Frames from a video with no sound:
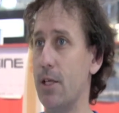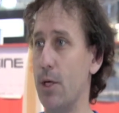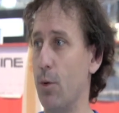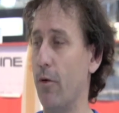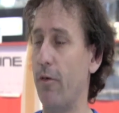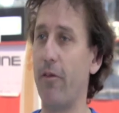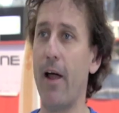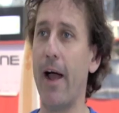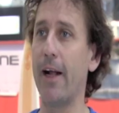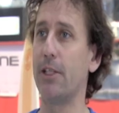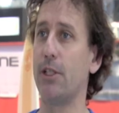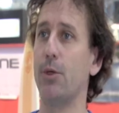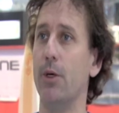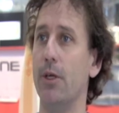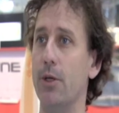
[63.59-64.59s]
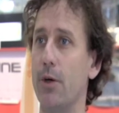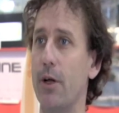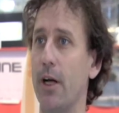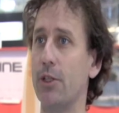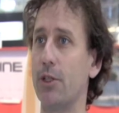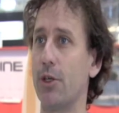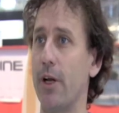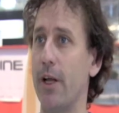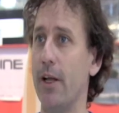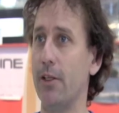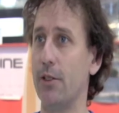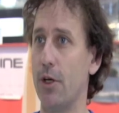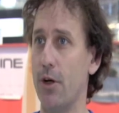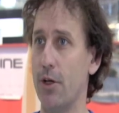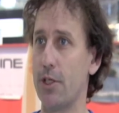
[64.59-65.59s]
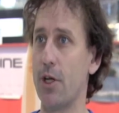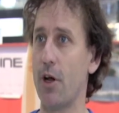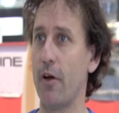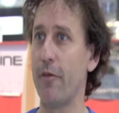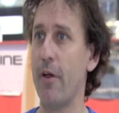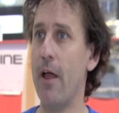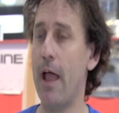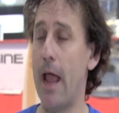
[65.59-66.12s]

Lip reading: you will fly to a new country to go surf